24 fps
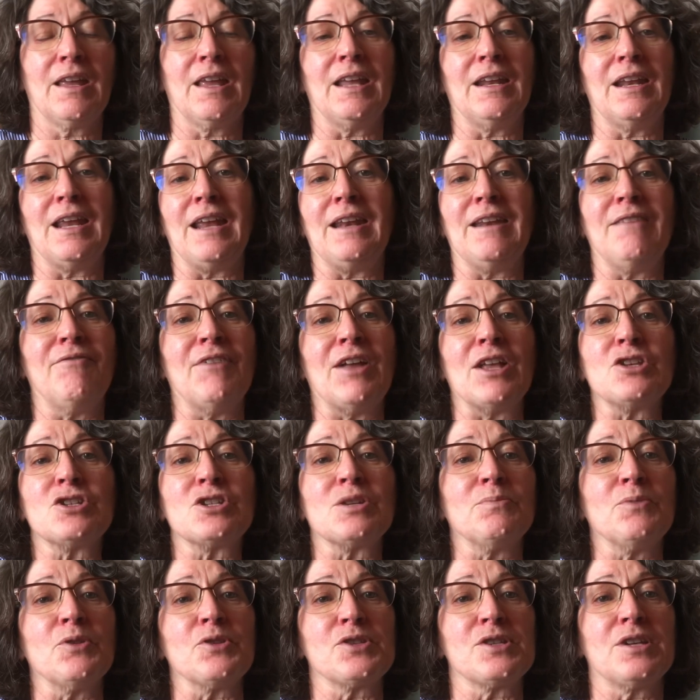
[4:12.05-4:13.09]
any
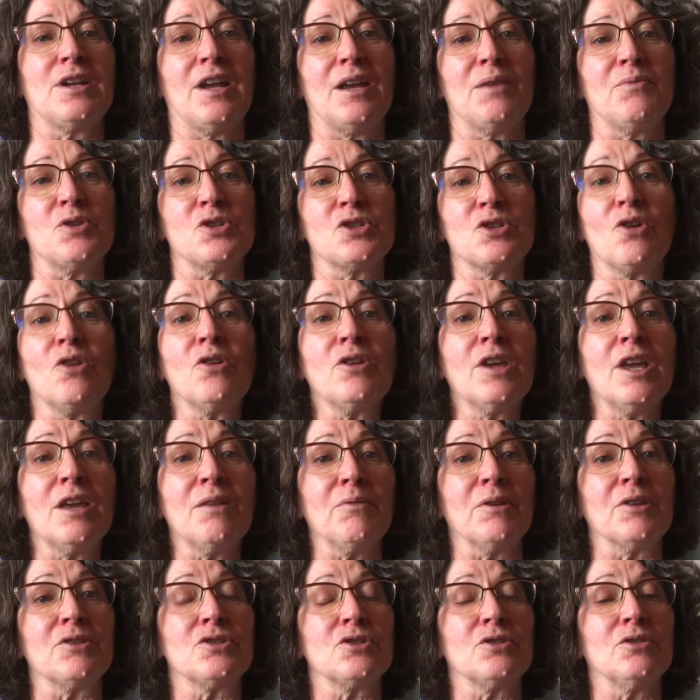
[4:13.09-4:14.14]
vegetables that I was cooking
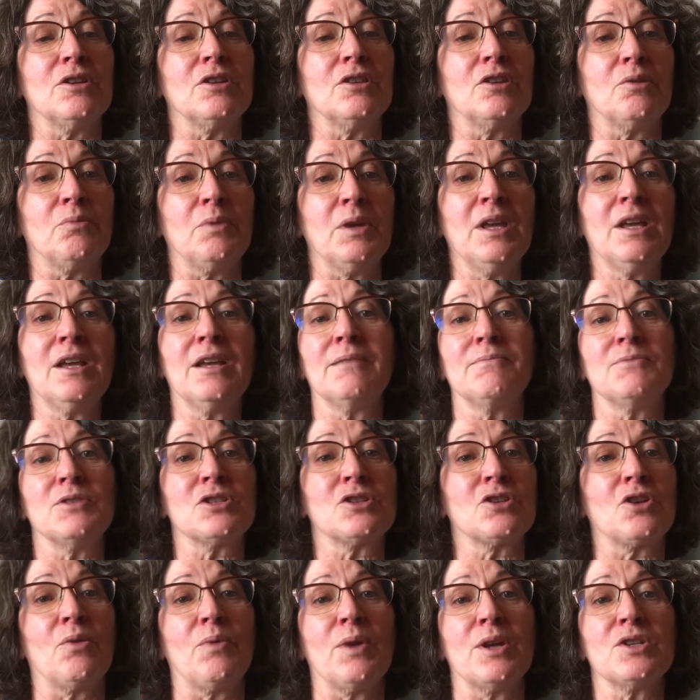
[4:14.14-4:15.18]
with during the week
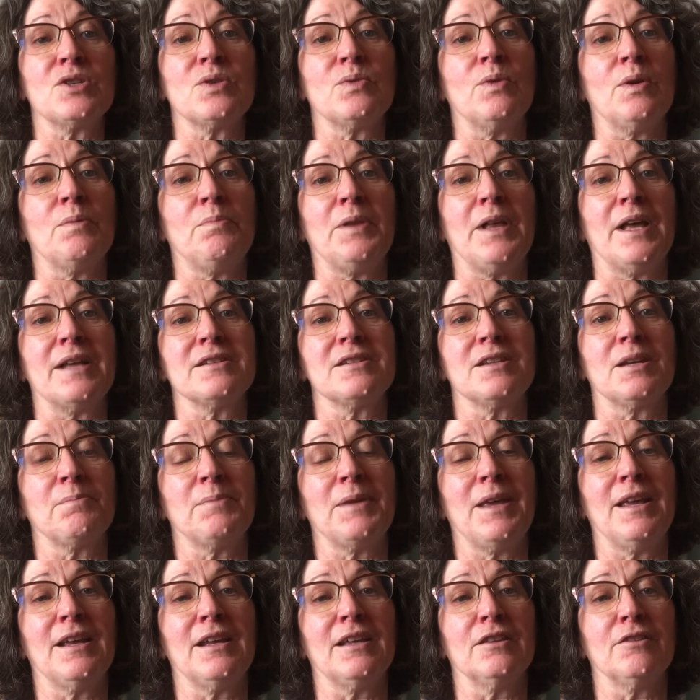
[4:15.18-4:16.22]
just go into a plastic
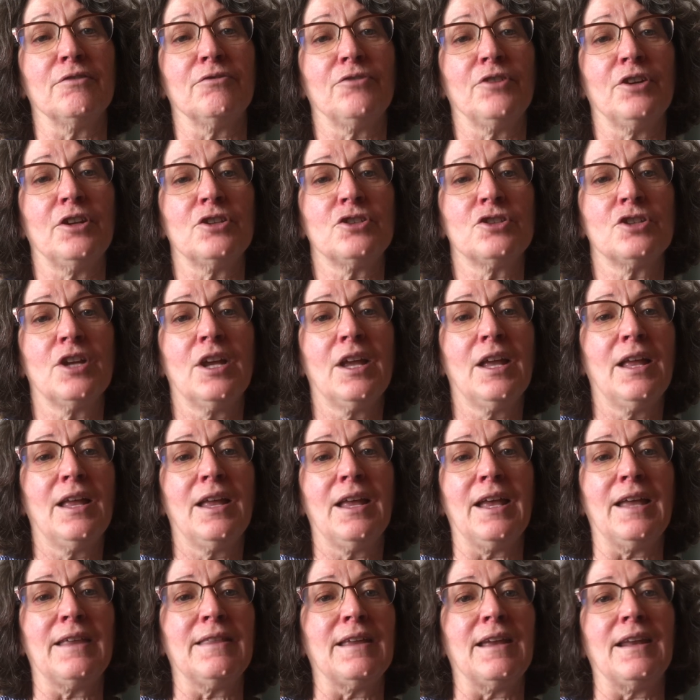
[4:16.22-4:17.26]
bag in the fridge,
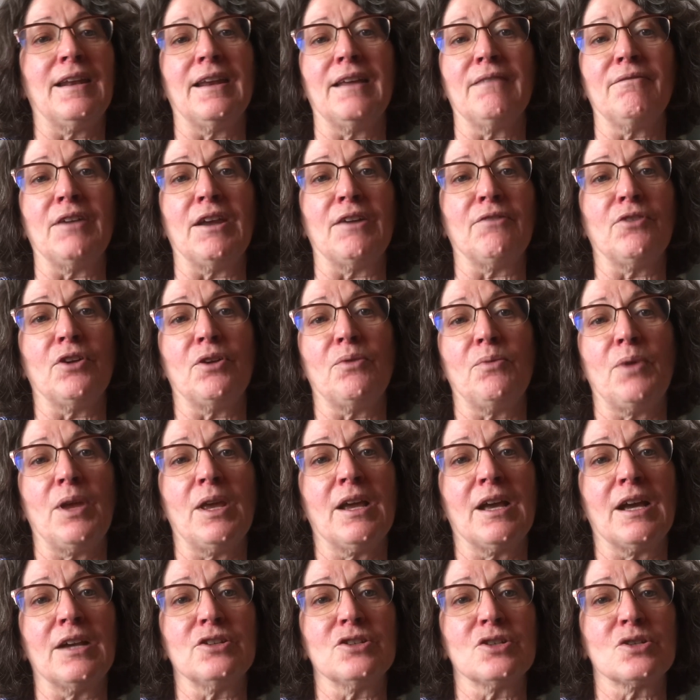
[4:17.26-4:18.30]
and then every week
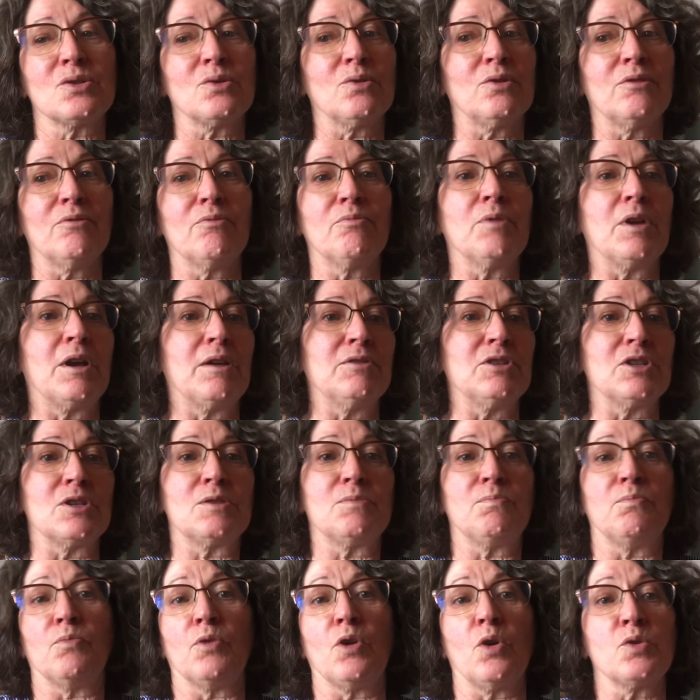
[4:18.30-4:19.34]
I
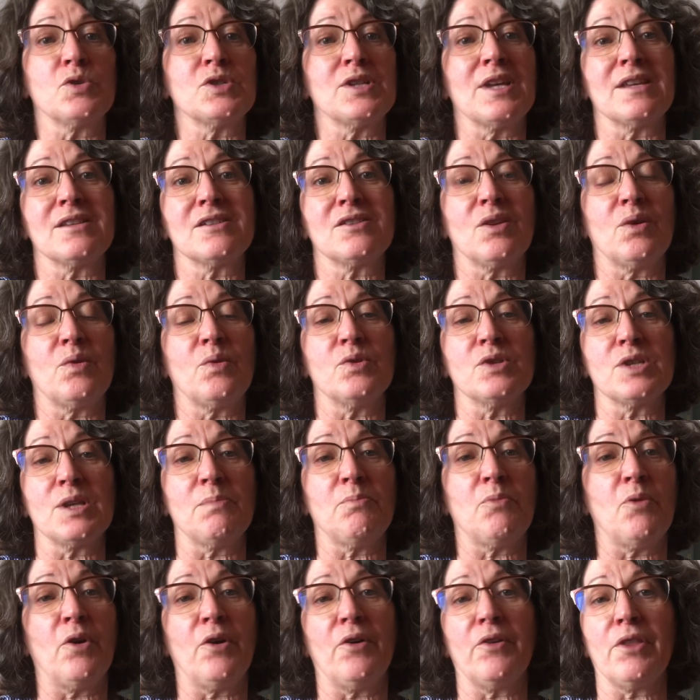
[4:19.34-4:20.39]
just process those, I
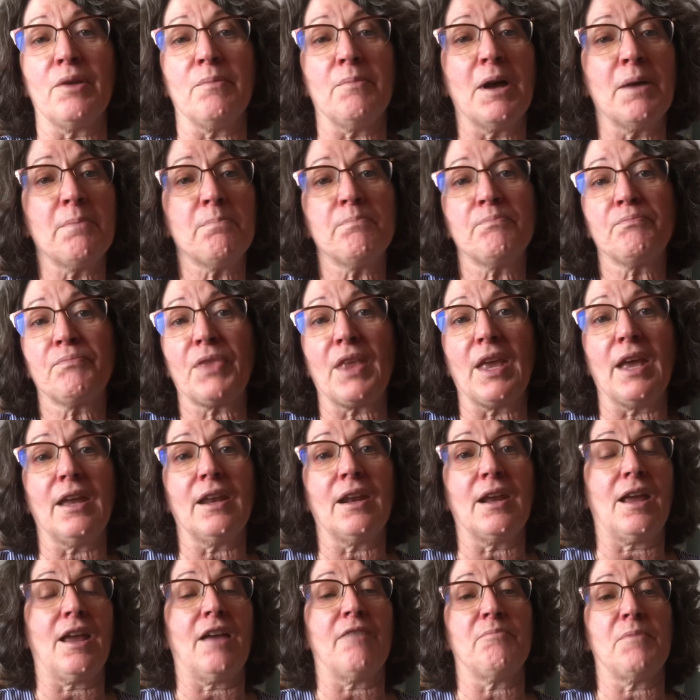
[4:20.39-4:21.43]
boil them up, and I
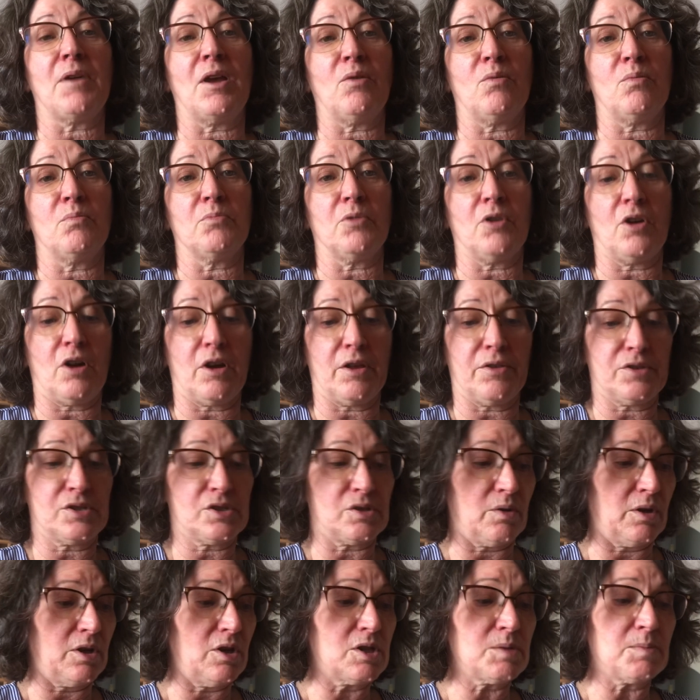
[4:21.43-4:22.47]
have my own broth. So
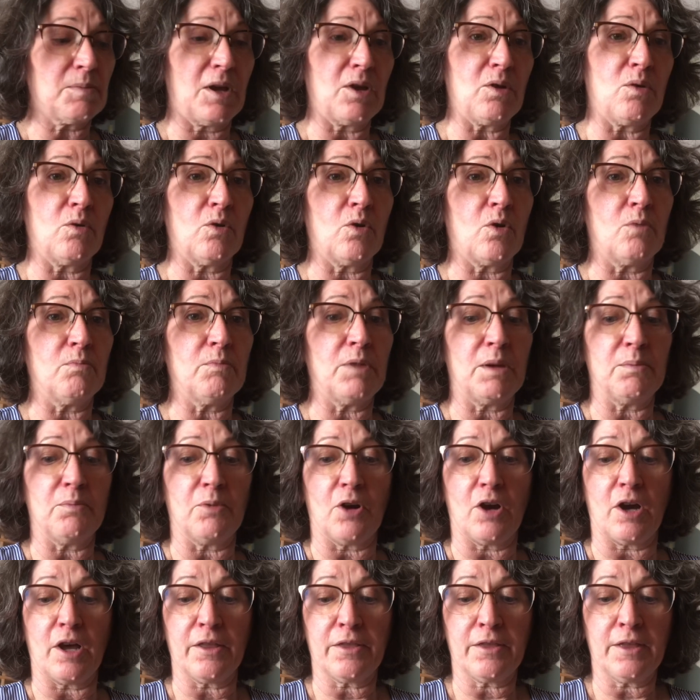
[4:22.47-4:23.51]
I use my own homemade broth.